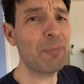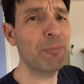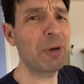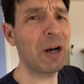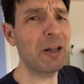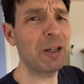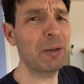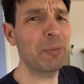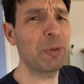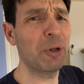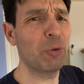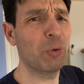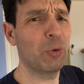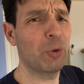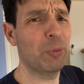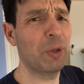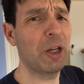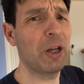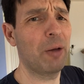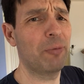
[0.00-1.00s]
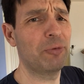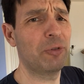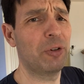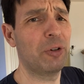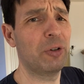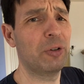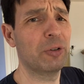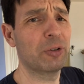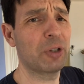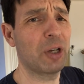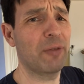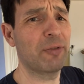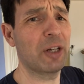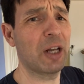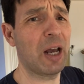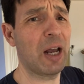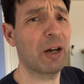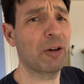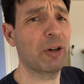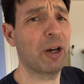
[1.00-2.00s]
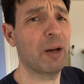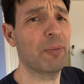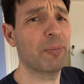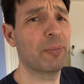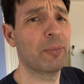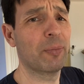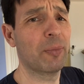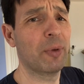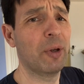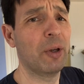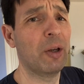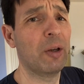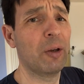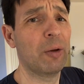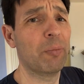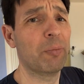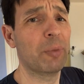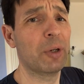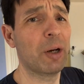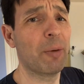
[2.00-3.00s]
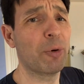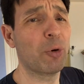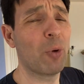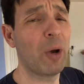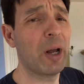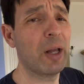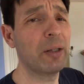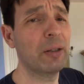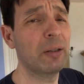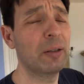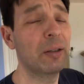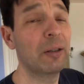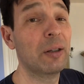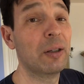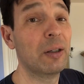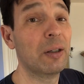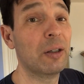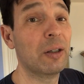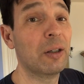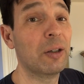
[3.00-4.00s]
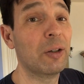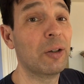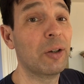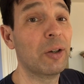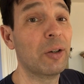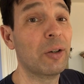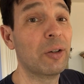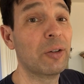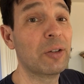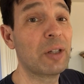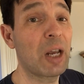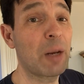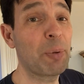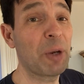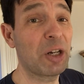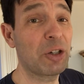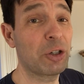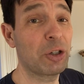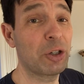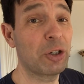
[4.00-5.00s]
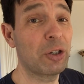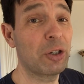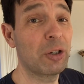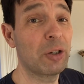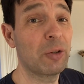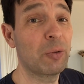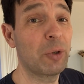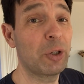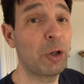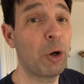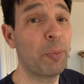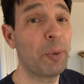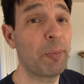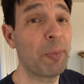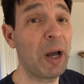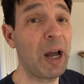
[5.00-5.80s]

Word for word: Probably be, would be helpful to have a diagram. But number one, take pictures when you open